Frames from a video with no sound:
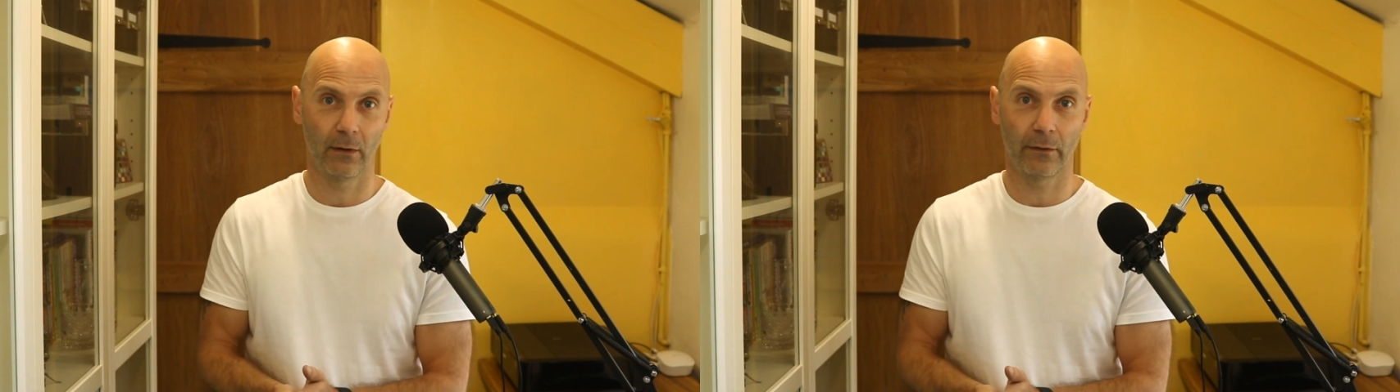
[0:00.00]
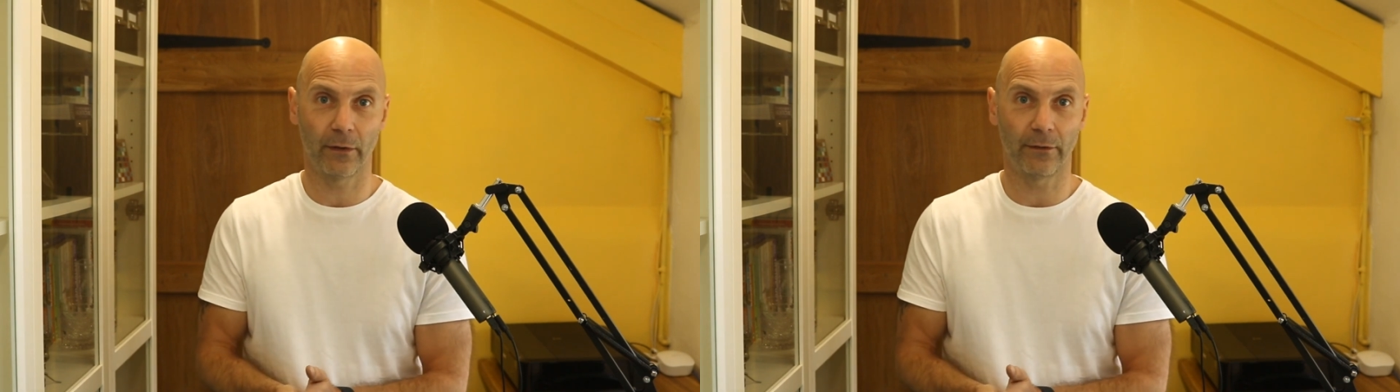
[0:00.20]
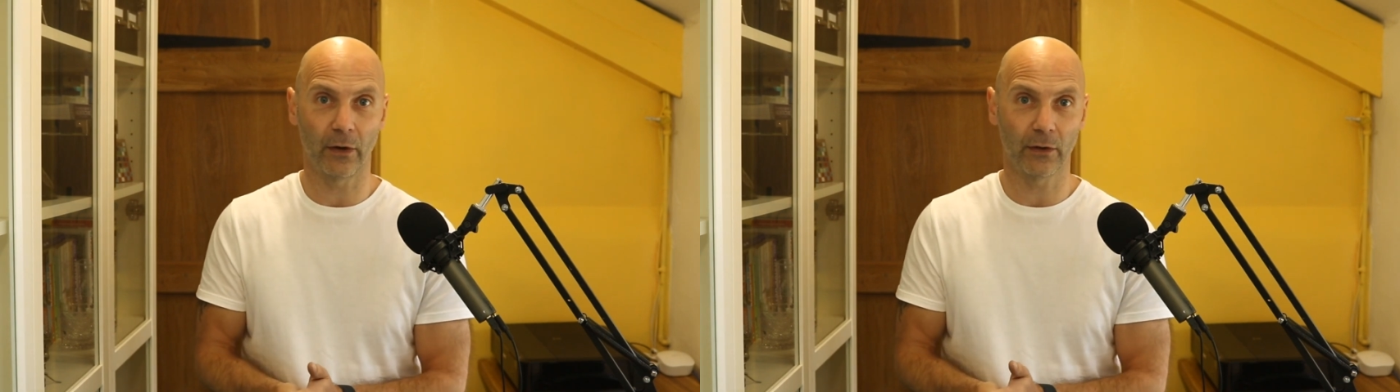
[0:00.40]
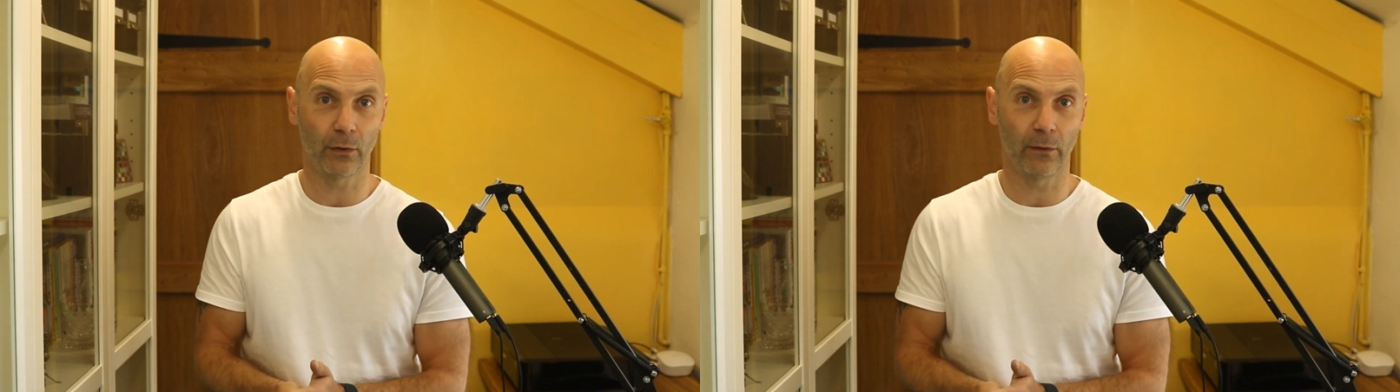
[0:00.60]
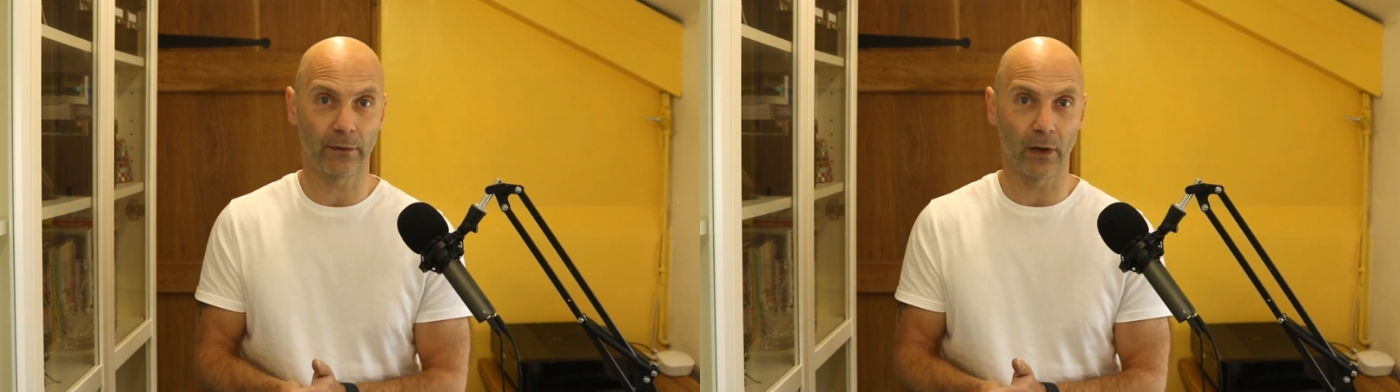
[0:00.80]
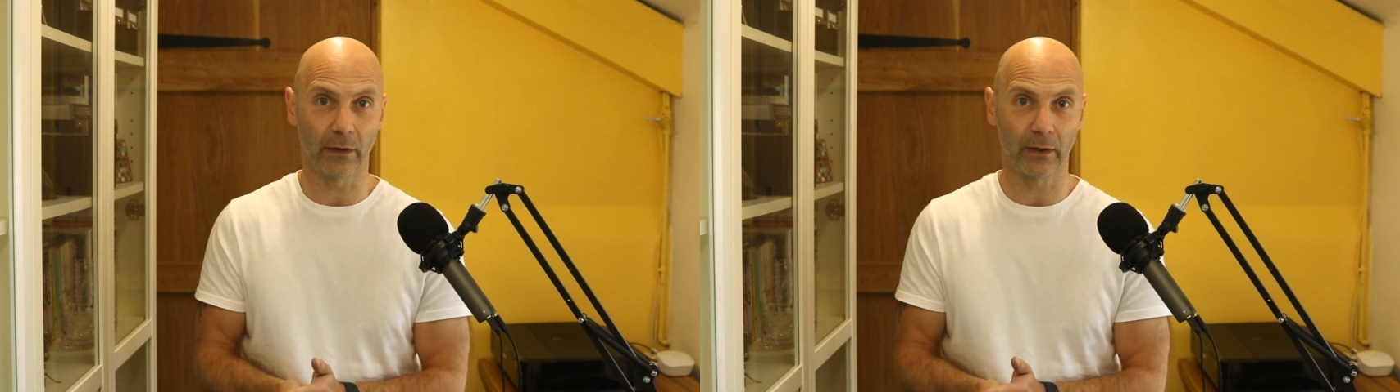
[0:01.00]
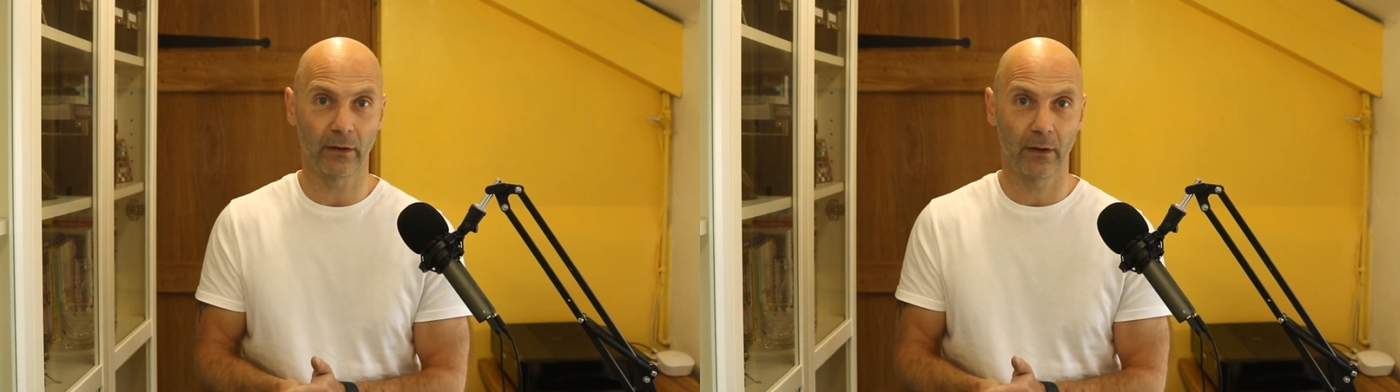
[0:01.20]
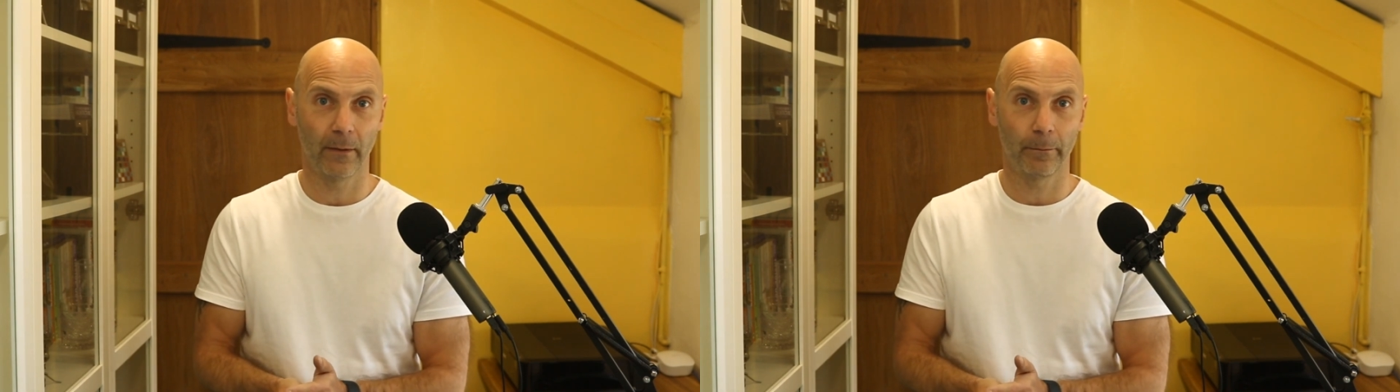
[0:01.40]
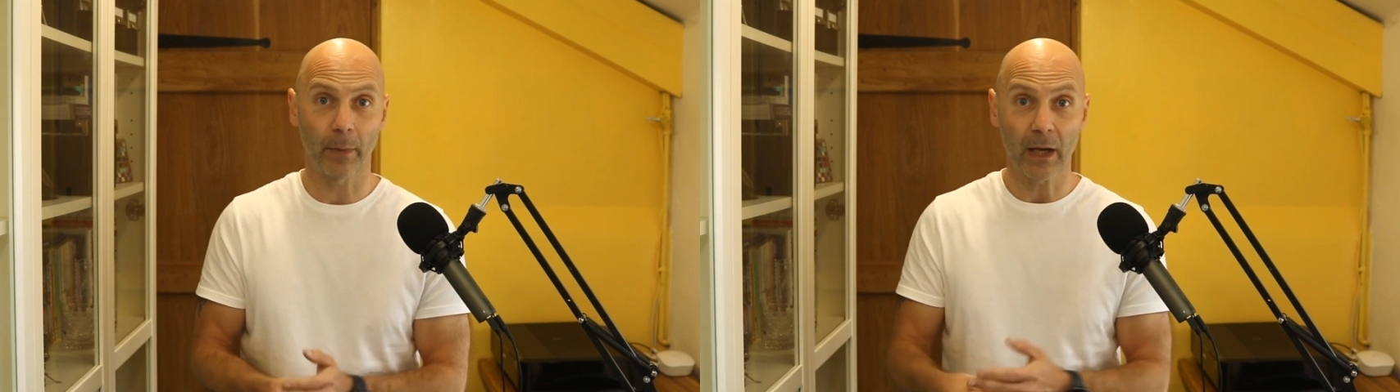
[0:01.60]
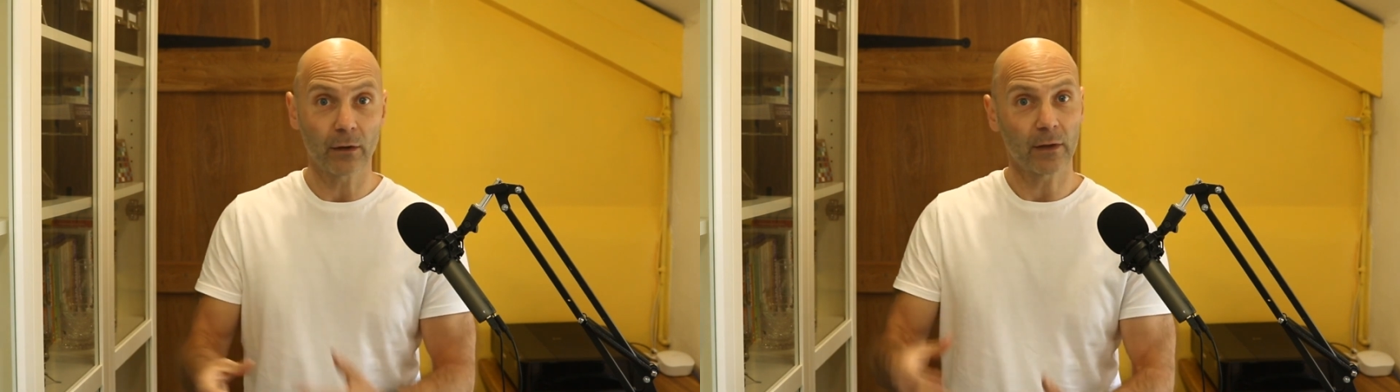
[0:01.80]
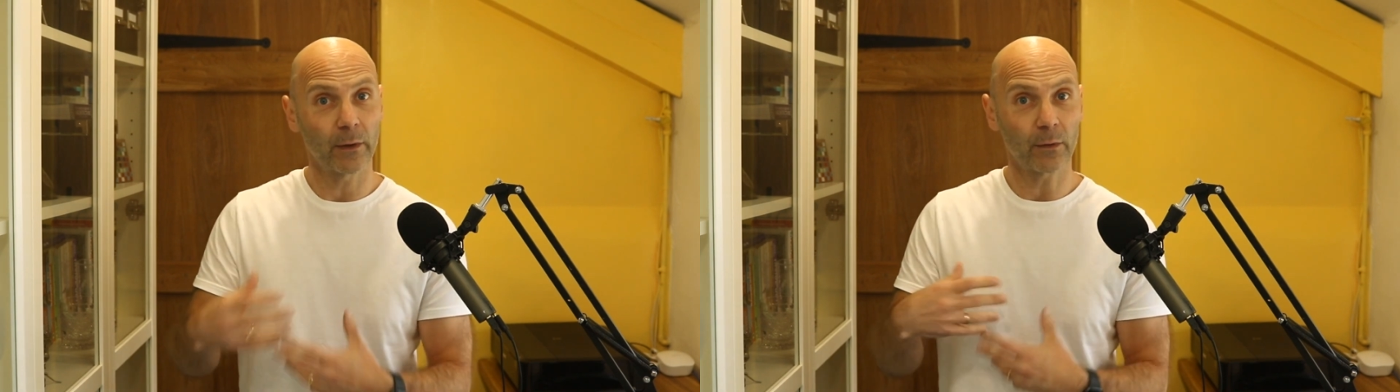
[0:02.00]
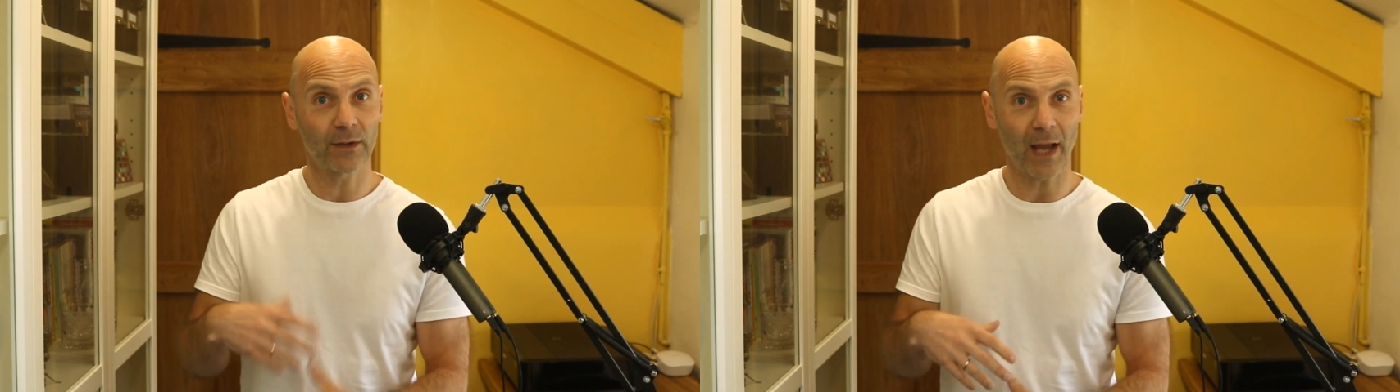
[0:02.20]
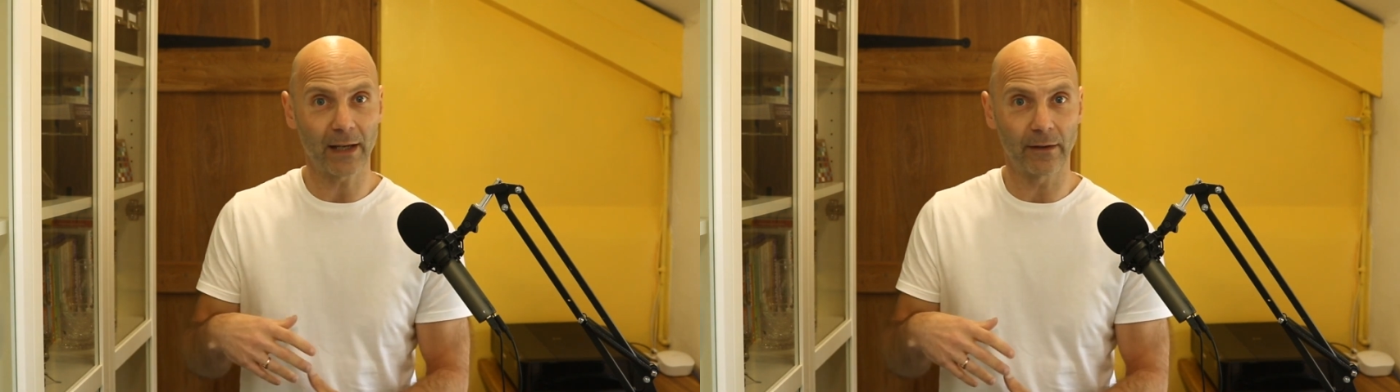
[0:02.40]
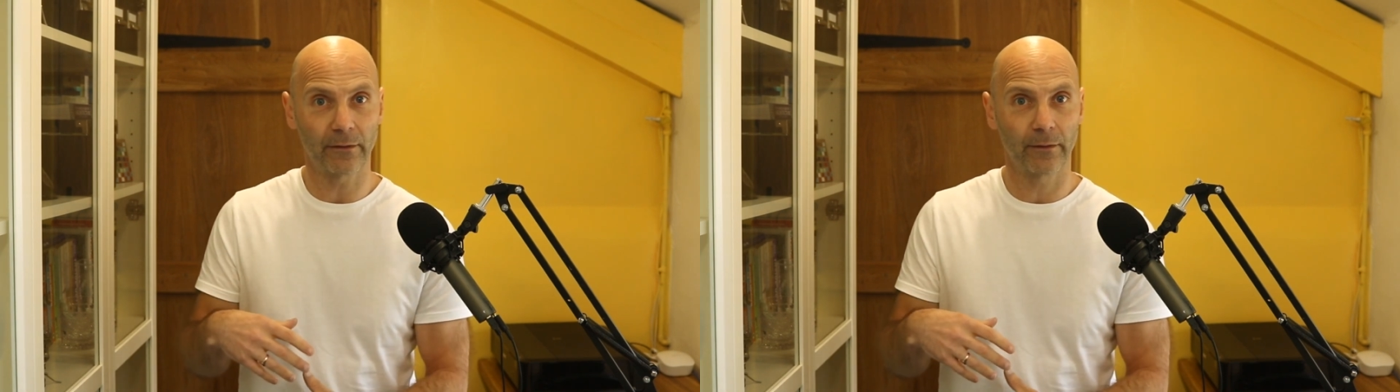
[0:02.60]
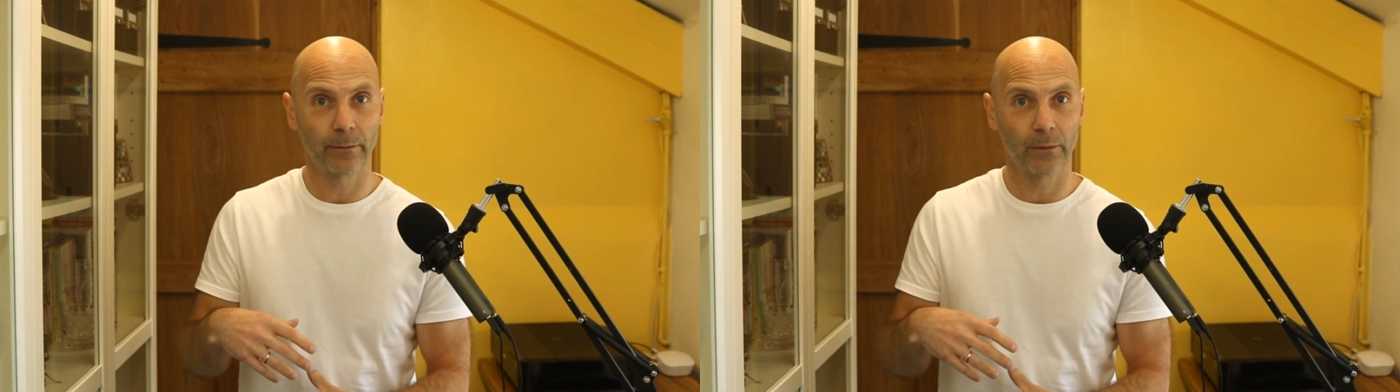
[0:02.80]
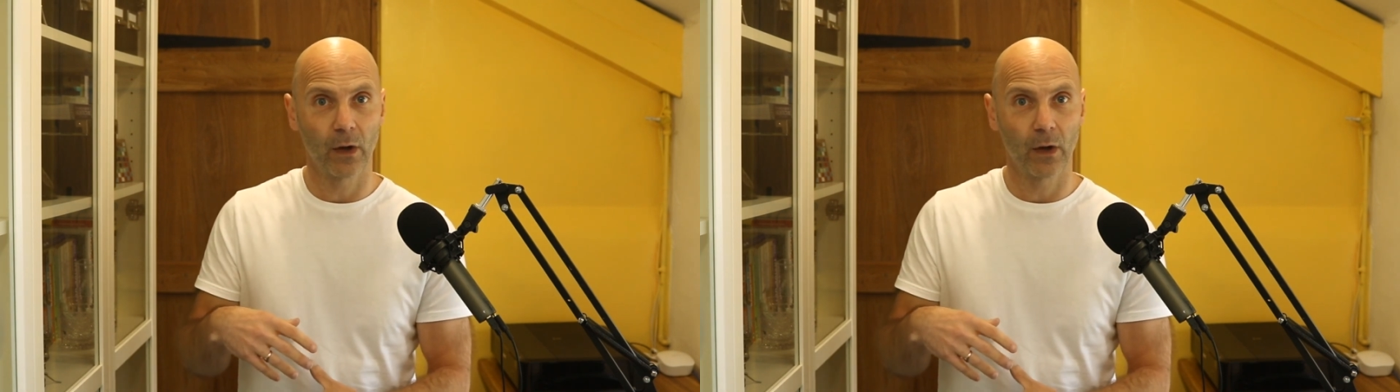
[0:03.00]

of the fight or flight, making us feel safe.